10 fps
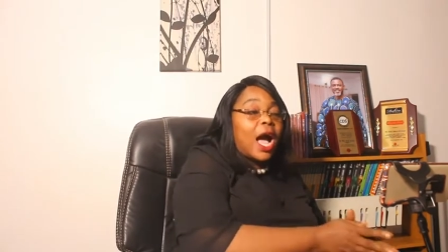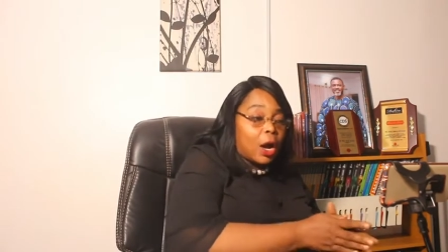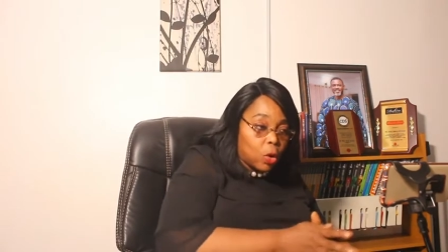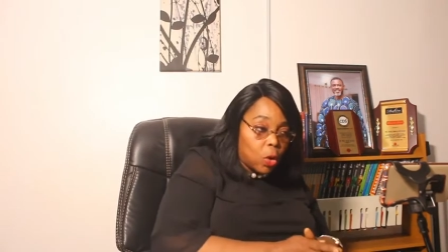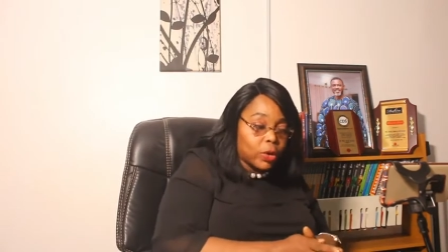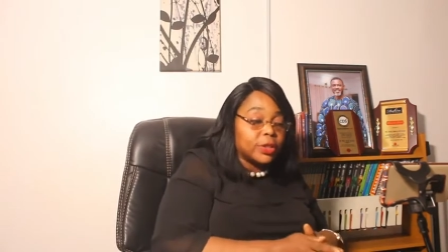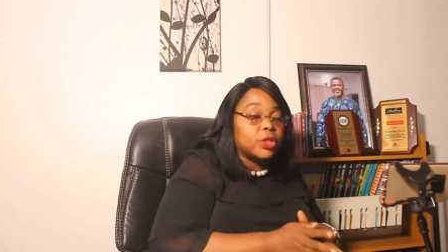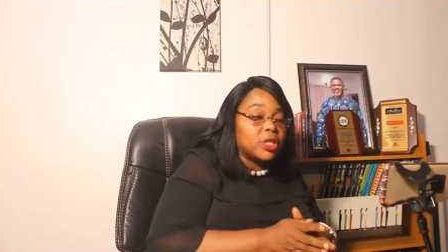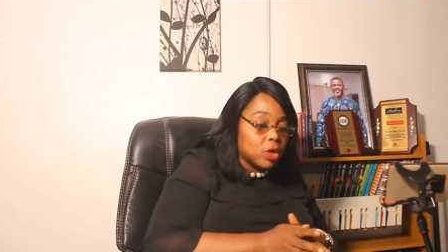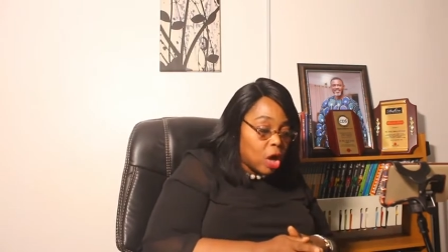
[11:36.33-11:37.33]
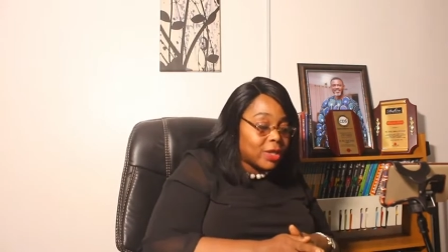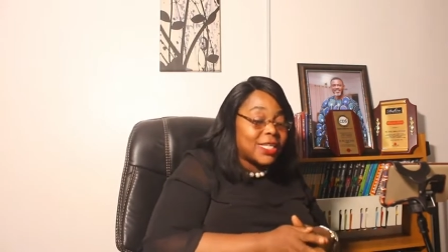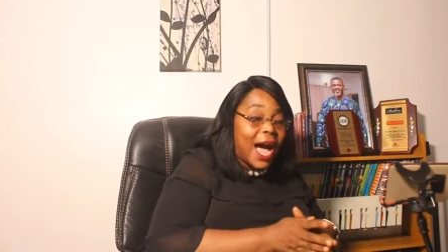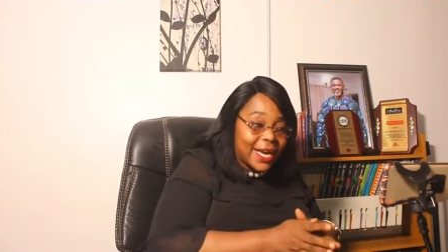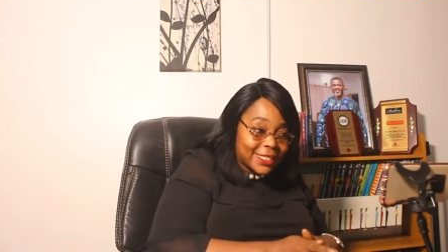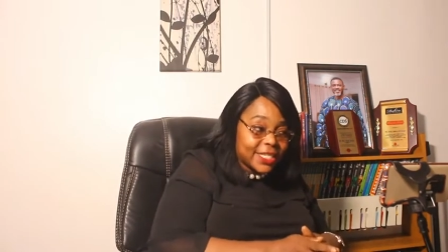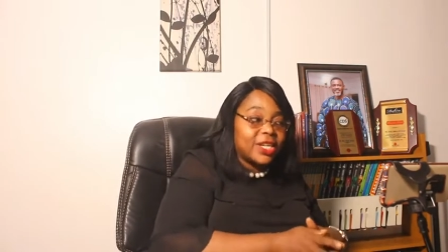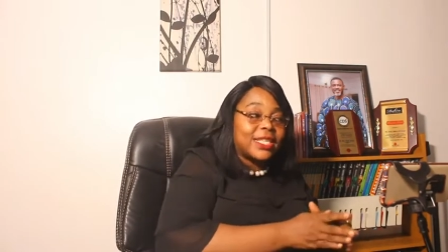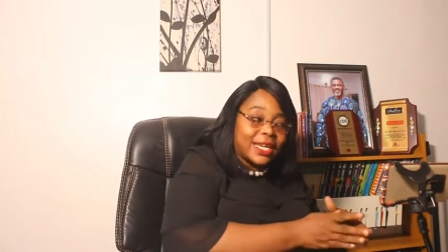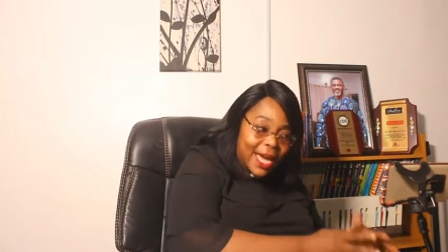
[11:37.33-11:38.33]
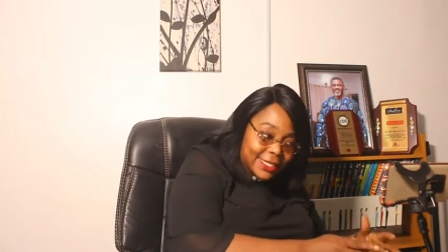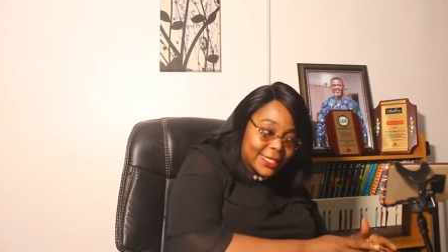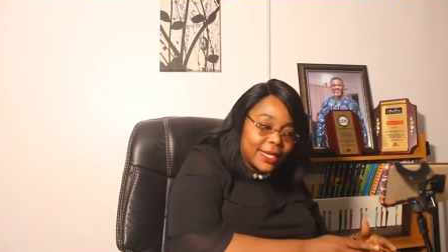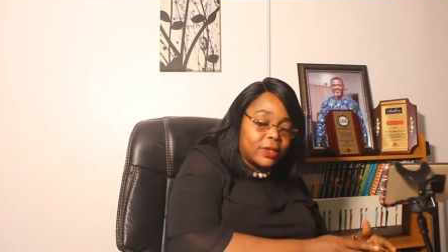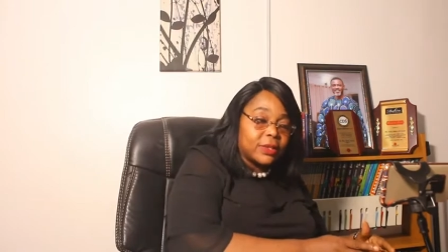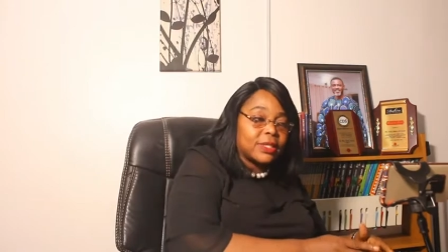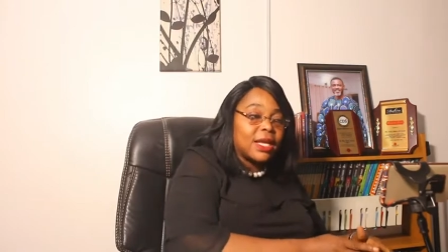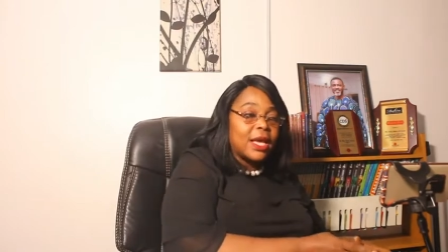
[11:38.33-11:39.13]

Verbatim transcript: according to God's ideas and ideals.